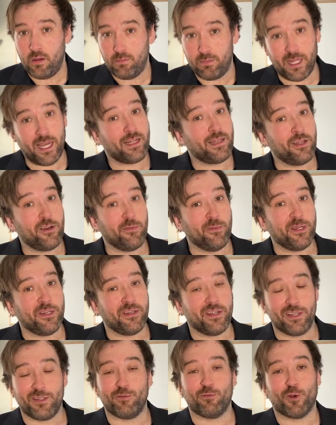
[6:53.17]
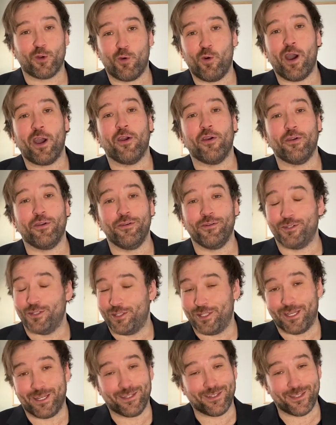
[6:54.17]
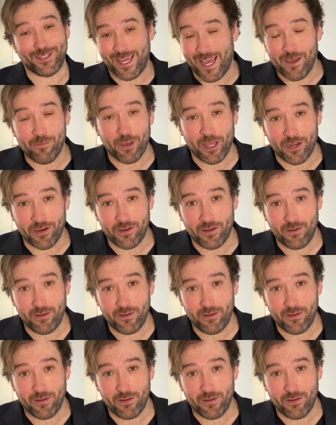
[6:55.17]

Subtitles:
Black-Litterman doesn't require you to take a stab at it.